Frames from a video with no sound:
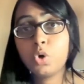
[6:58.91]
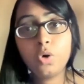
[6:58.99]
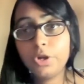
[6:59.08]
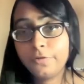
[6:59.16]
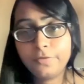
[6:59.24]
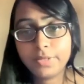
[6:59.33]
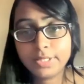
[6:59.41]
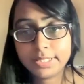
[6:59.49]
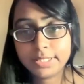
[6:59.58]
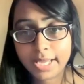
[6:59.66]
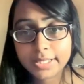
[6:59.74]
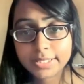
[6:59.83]
all of the
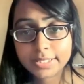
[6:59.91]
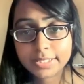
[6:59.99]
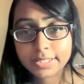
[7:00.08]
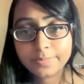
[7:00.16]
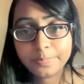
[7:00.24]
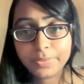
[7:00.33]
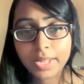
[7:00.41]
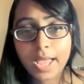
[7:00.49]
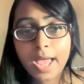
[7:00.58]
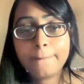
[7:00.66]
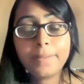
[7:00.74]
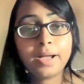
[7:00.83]
tests
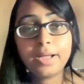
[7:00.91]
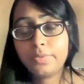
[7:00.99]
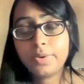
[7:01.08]
by